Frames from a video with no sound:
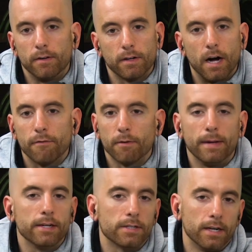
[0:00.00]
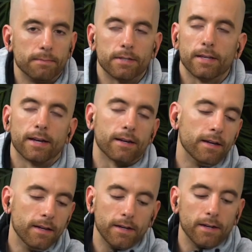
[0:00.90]
confirmation. I'm just like,
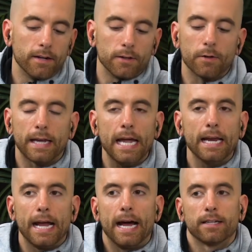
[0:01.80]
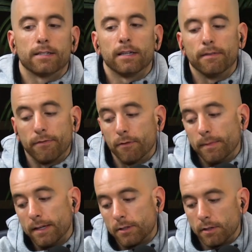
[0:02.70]
you can't ask. For
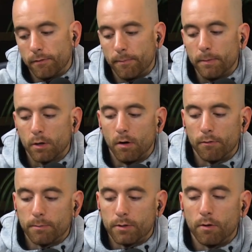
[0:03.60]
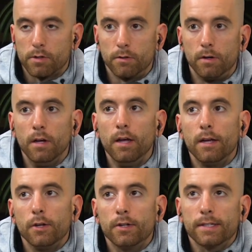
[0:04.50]
me too, for people going from social,
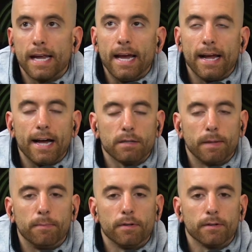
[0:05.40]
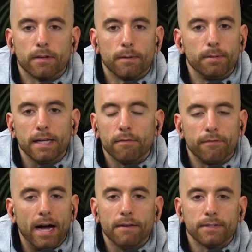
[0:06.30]
you just can't ask people to complete
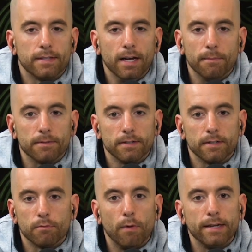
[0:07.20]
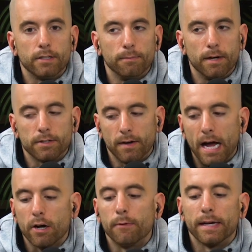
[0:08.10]
5 steps. It's just way too much. So
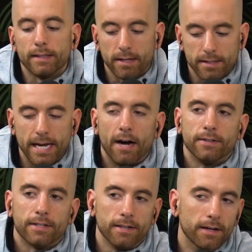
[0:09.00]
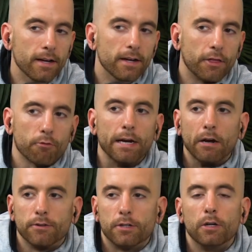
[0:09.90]
how can we get this down to 3
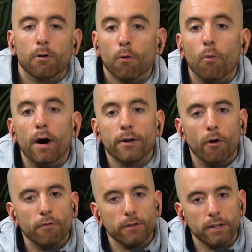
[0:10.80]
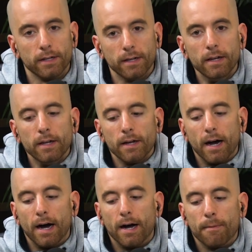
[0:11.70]
or 2 or 1, hopefully?
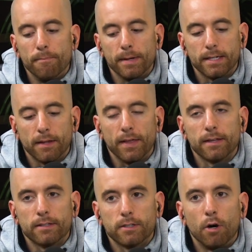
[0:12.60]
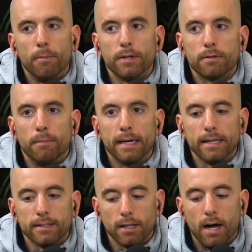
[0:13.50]
Because I think so much money
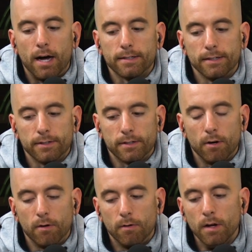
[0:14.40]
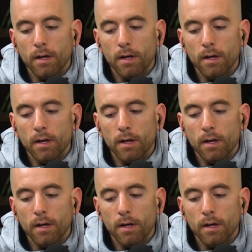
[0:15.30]
is lost, and so